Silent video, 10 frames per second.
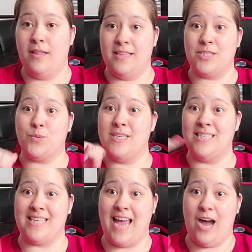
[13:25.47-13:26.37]
This one
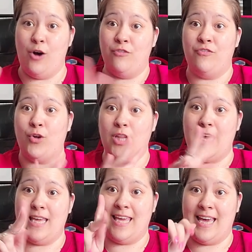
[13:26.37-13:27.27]
is now
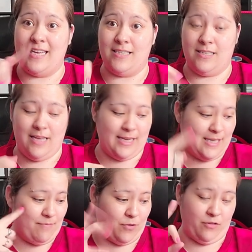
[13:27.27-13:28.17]
fully kit
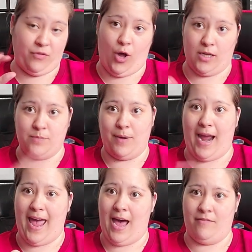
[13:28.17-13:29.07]
except for the floss, but
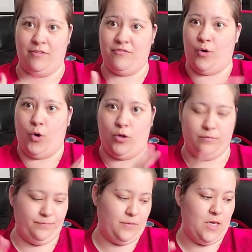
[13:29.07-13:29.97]
I have a full
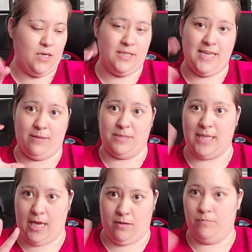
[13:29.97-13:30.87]

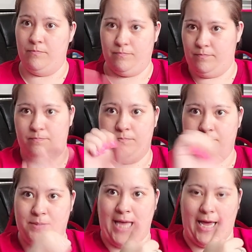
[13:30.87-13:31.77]
DMC
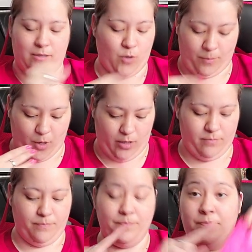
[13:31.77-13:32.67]
set, so I'm good.
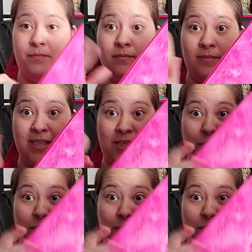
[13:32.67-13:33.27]
This